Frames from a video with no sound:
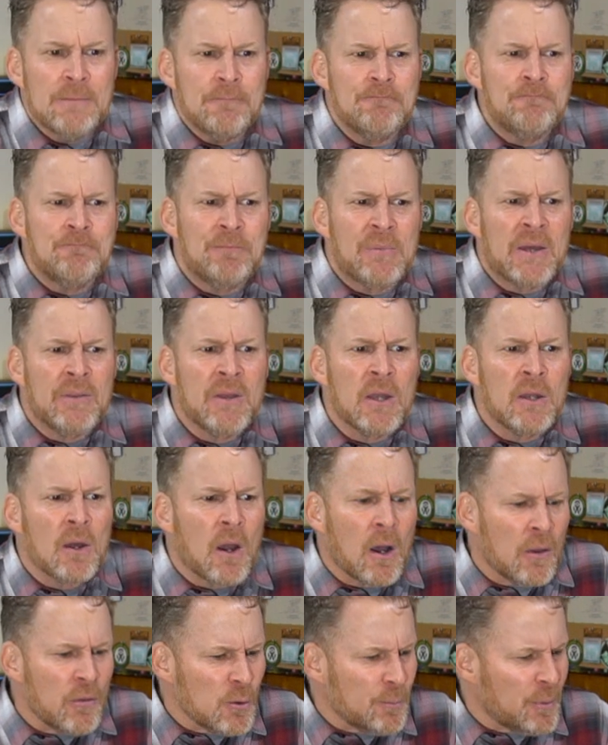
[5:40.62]
And then the
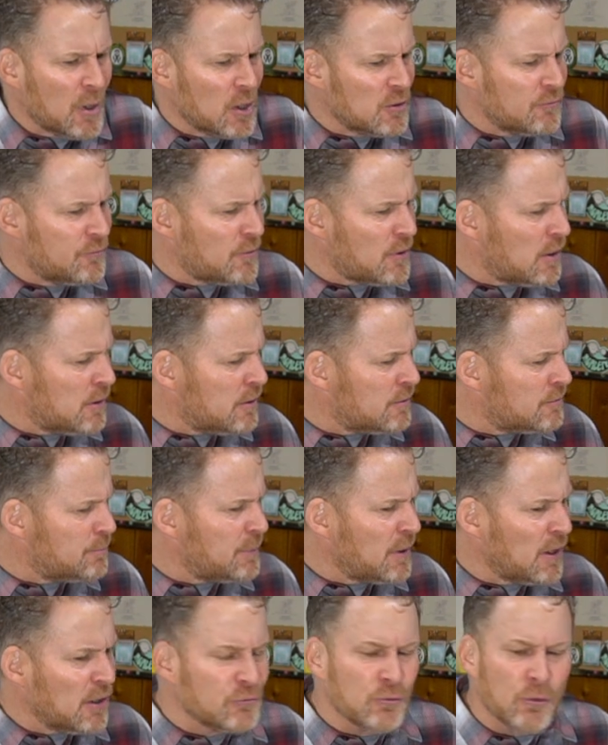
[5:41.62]
other part of
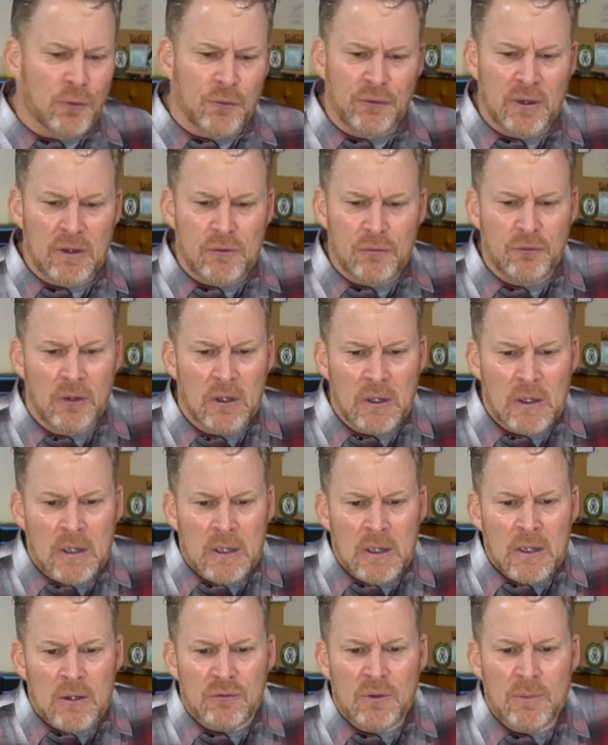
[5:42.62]
puzzles is
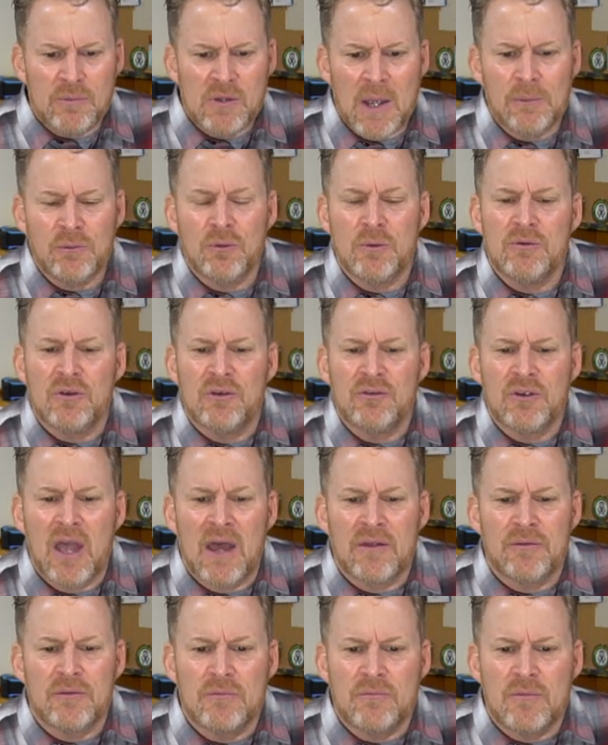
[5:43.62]
sometimes we just
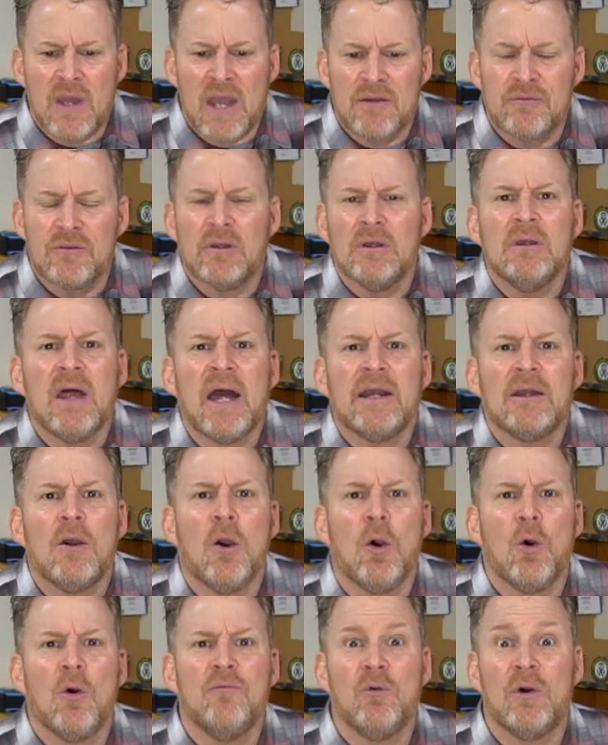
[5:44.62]
have to let
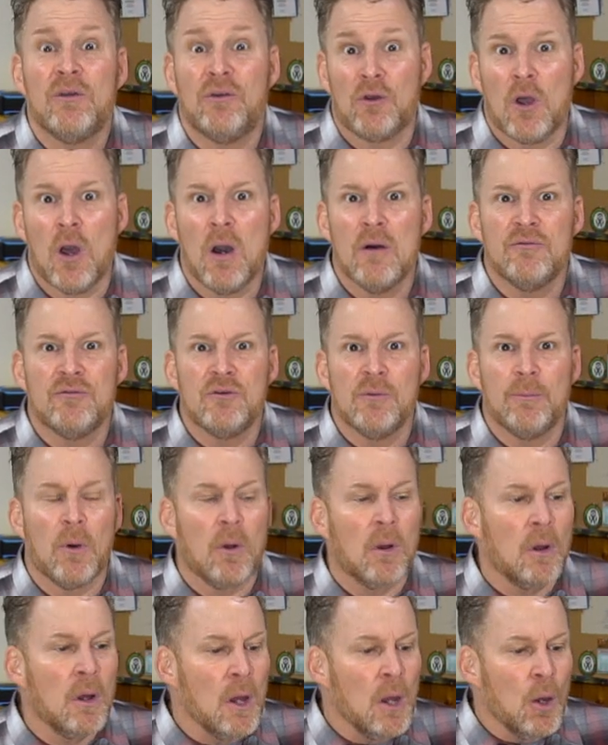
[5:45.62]
go of what's
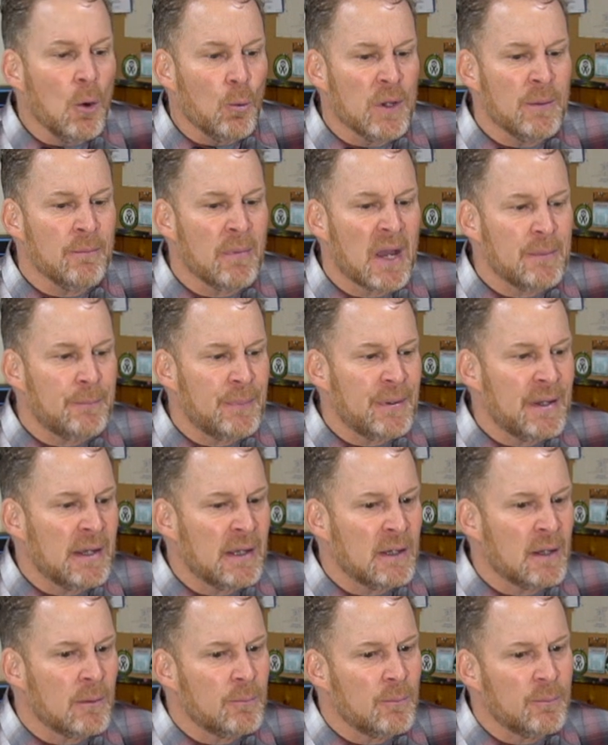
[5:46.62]
comfortable. We might be
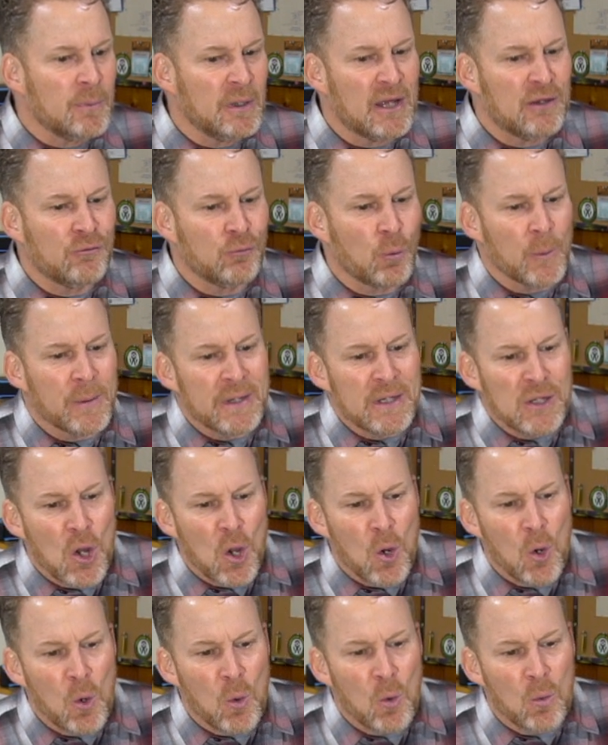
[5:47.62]
in a place where
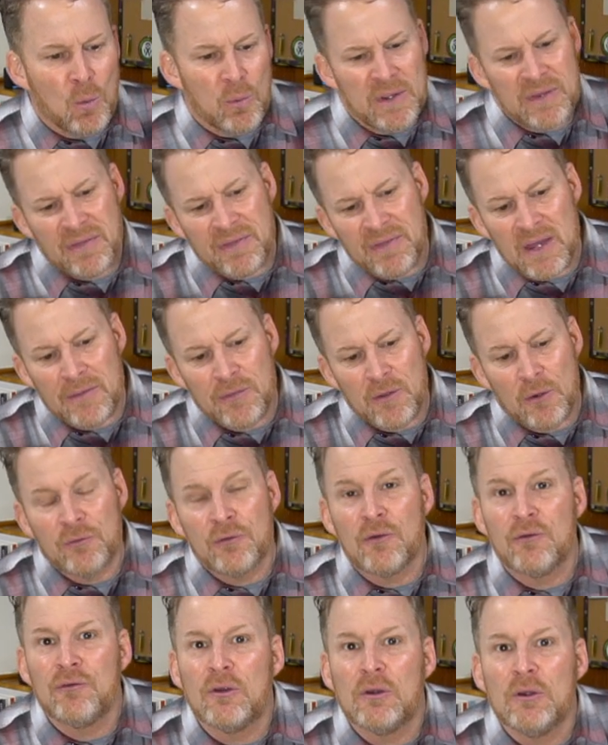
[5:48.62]
we think
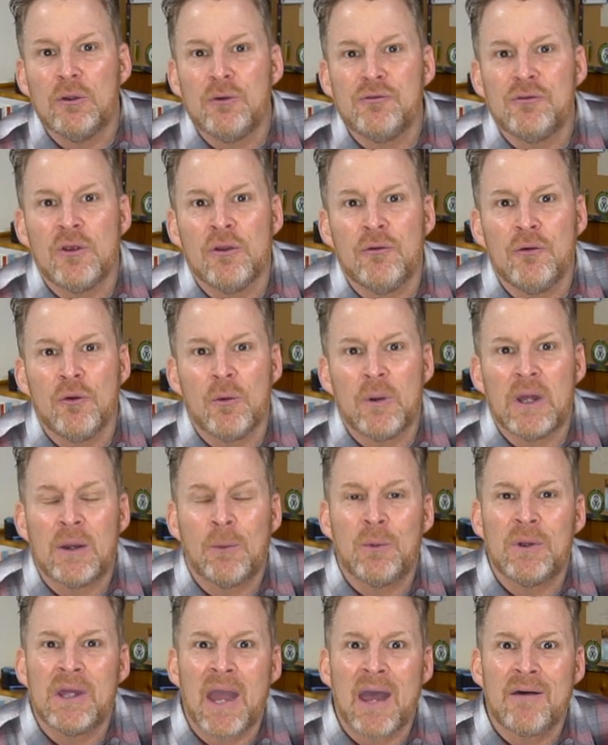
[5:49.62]
there's a solution to it
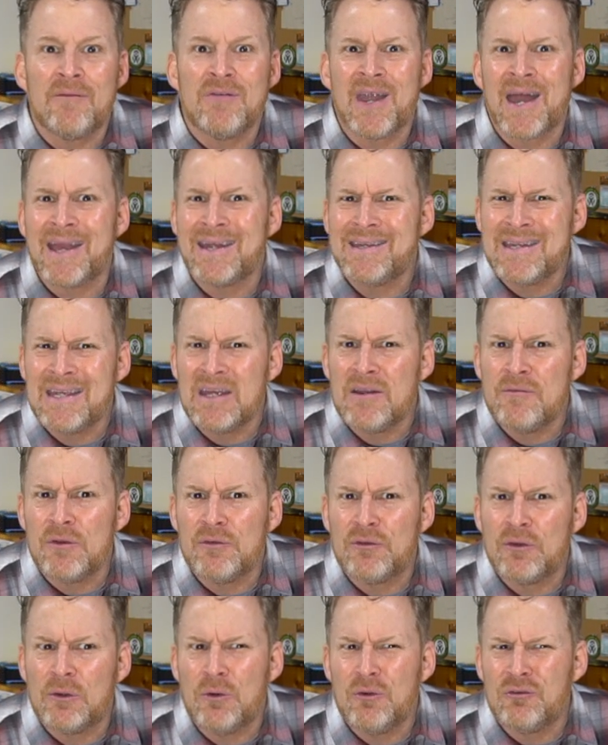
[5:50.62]
and we have an idea of a
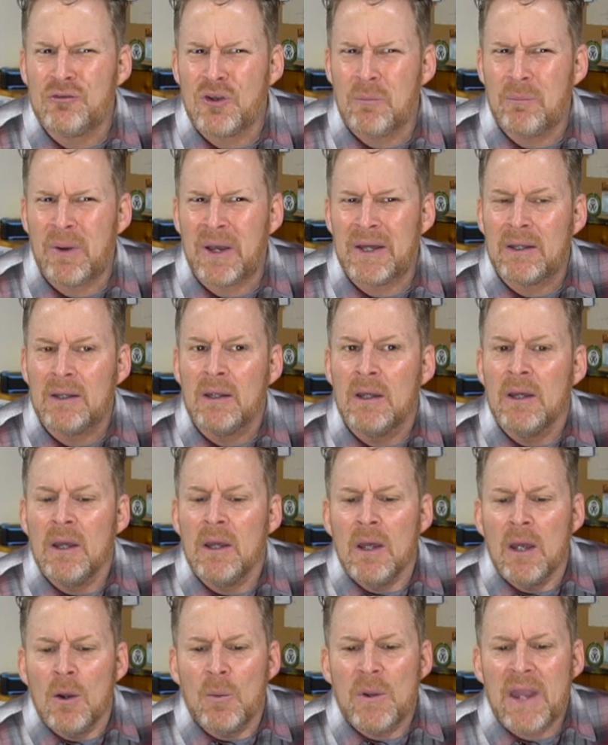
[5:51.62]
solution, but
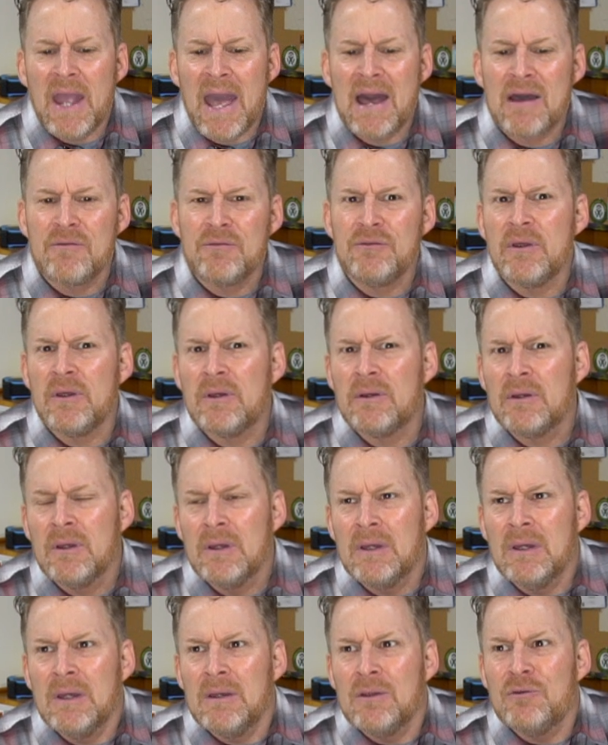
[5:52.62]
we have to
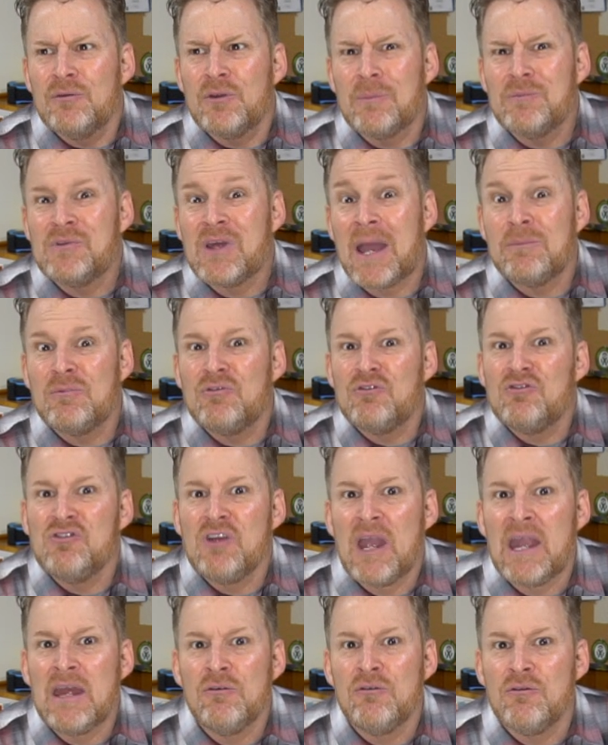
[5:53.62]
sometimes
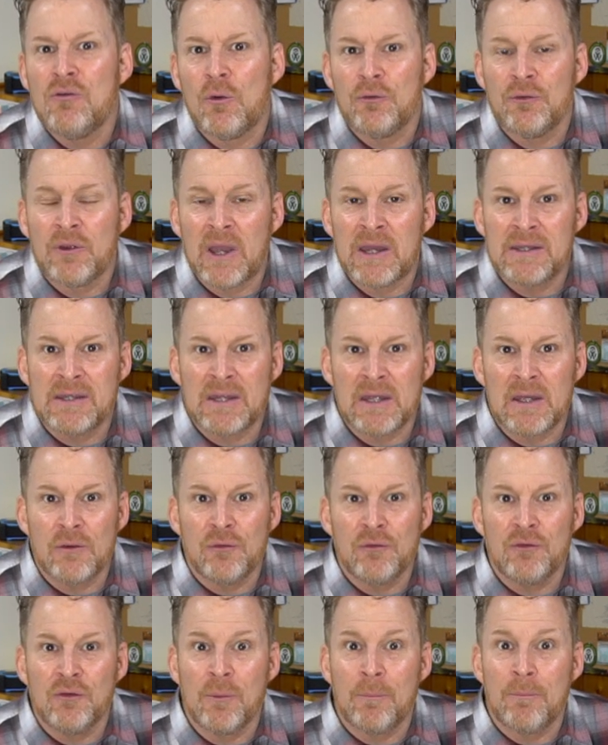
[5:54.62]
change those
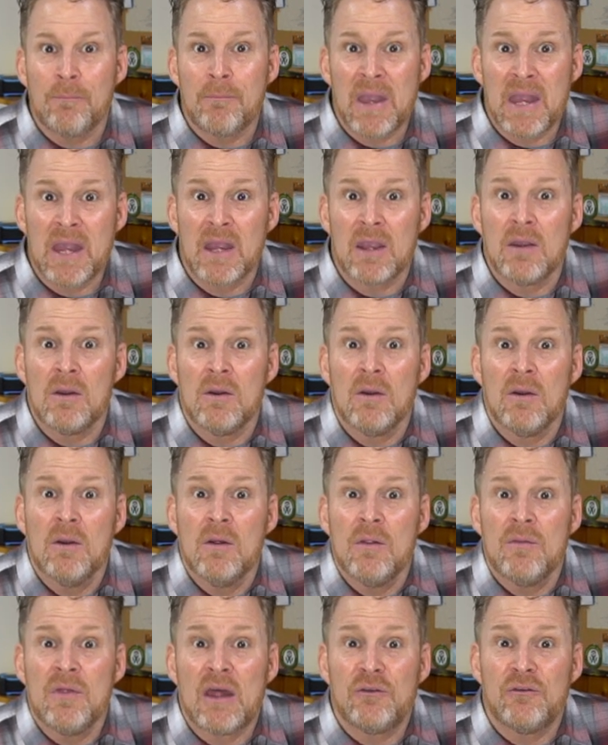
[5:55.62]
ideas to make
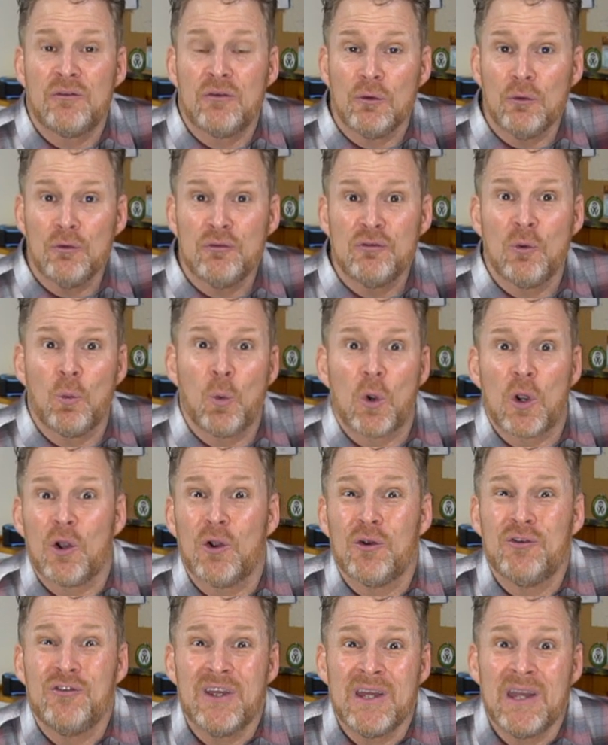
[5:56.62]
that solution work
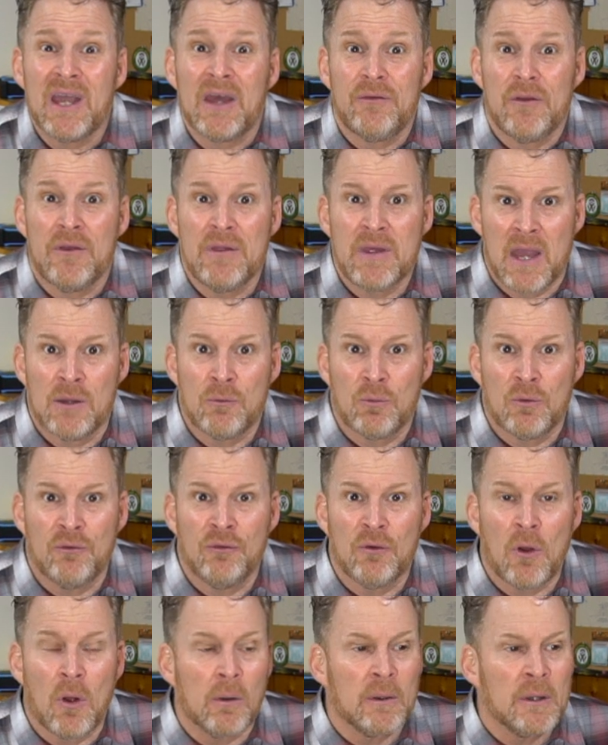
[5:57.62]
or to get to the end
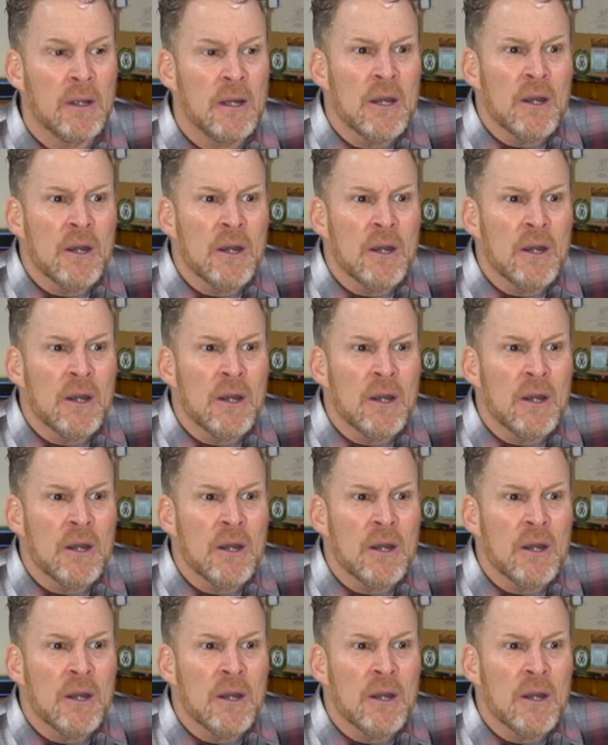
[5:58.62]
result.